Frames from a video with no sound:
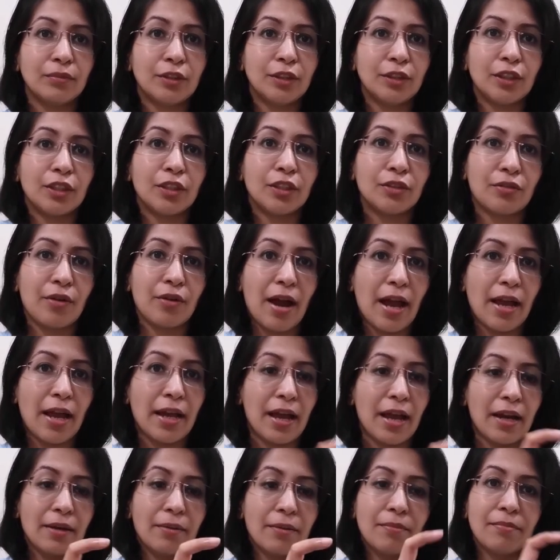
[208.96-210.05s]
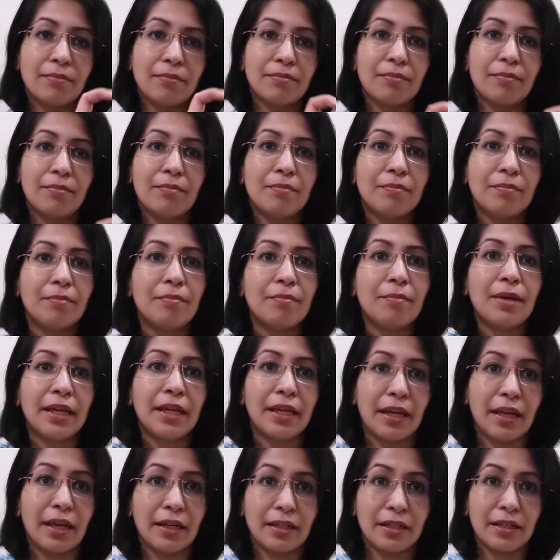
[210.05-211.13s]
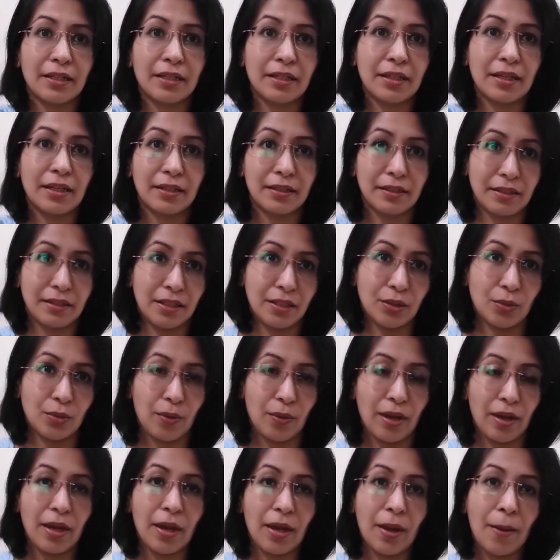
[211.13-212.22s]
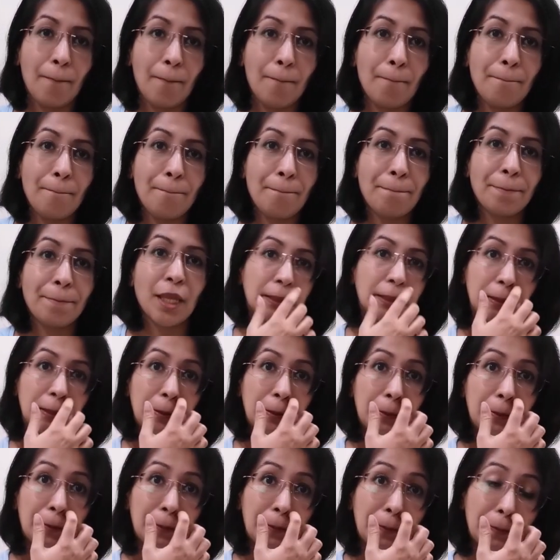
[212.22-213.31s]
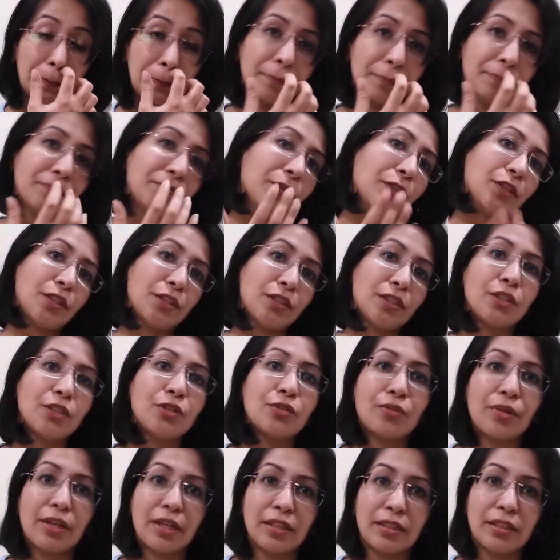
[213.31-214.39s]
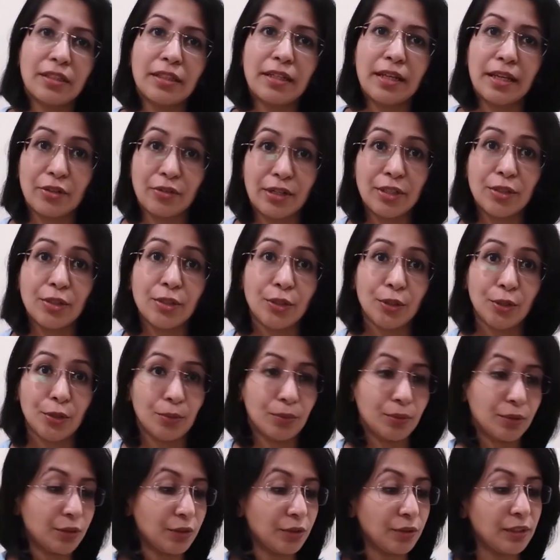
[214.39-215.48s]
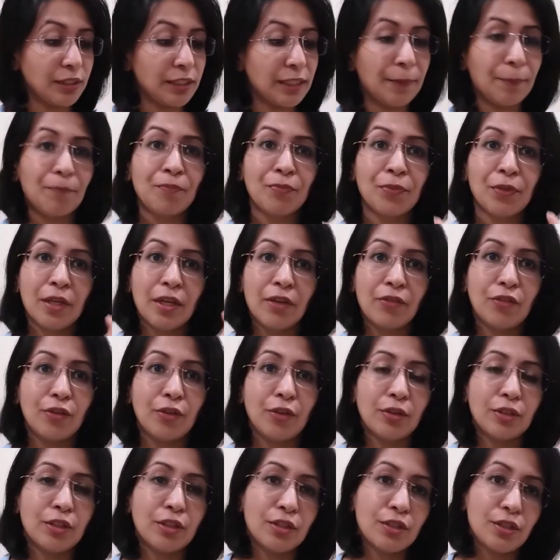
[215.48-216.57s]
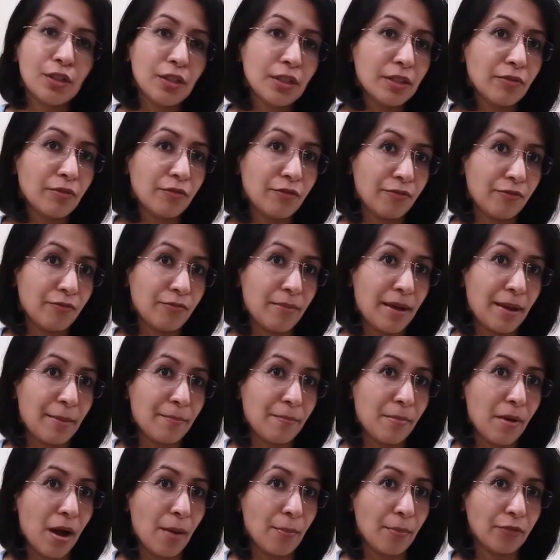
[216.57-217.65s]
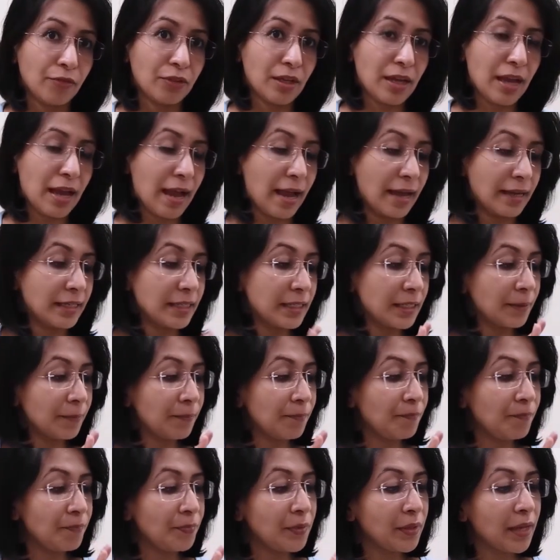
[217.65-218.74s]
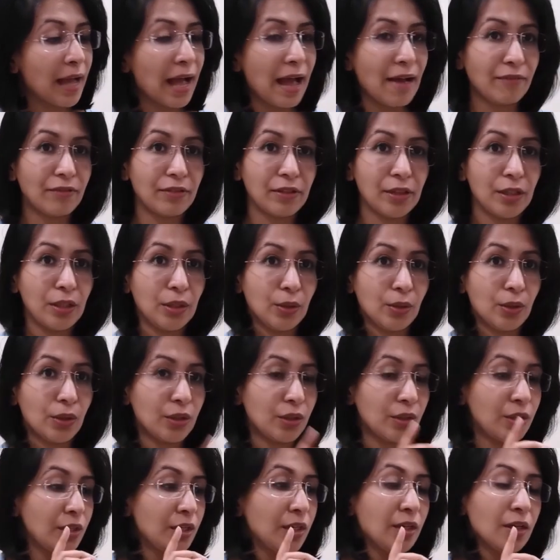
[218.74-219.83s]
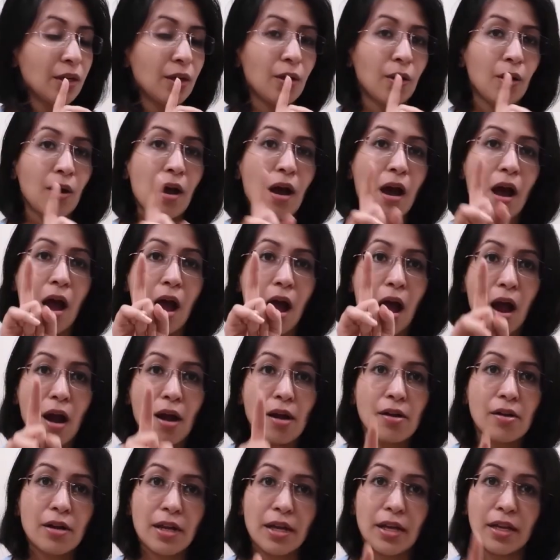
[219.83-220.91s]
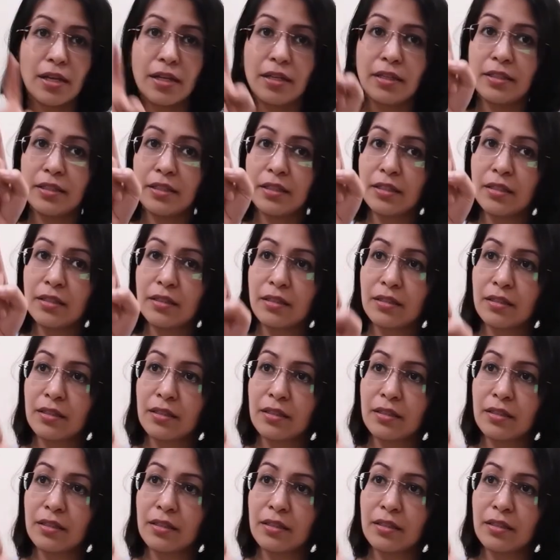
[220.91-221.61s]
just try and make it this way. So this is the trick that I tend to use. You see, if you use your palm of the hand, have a look. R is